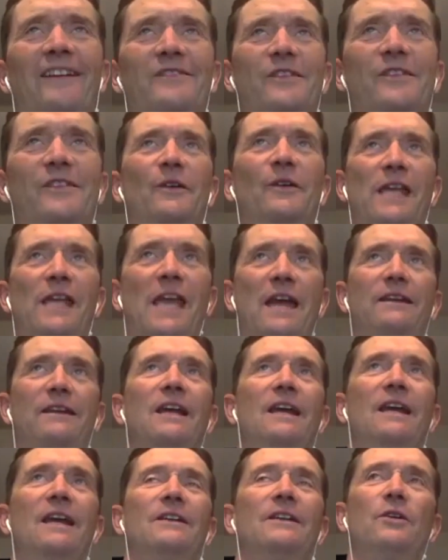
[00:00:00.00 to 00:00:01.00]
so again,
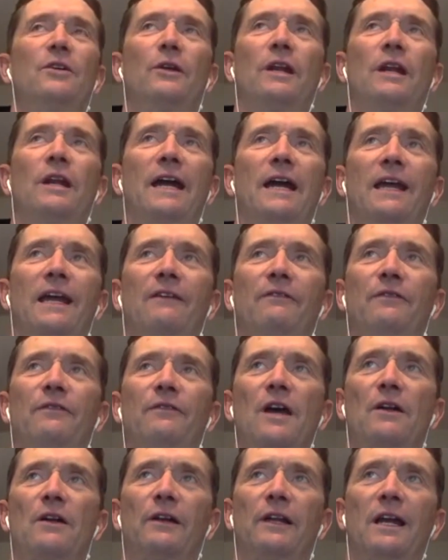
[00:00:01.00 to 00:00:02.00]
Dodie and I have
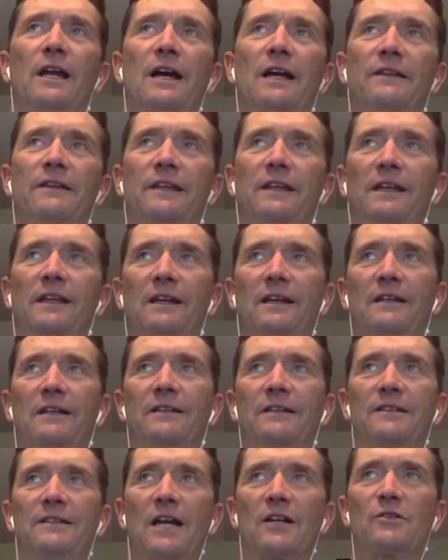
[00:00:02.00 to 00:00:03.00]
not only got the
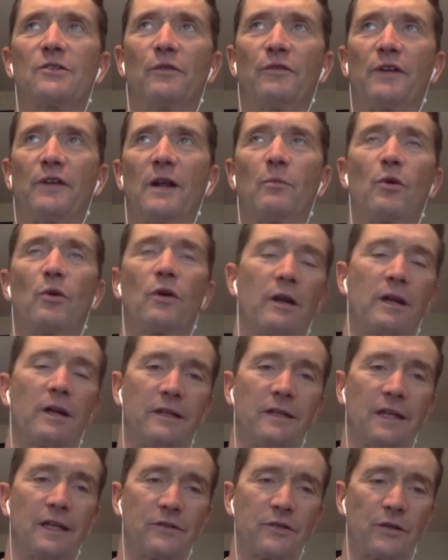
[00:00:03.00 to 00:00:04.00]
contextual framework
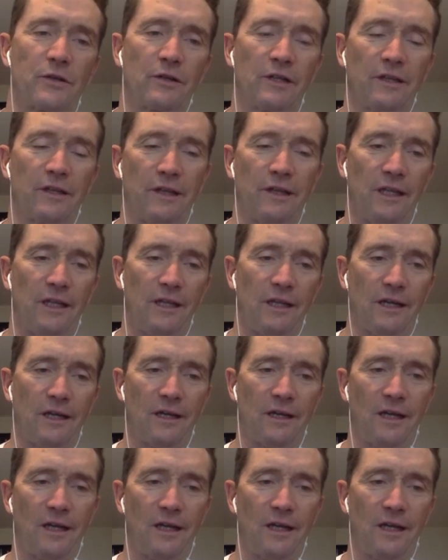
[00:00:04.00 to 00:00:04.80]
and certainly the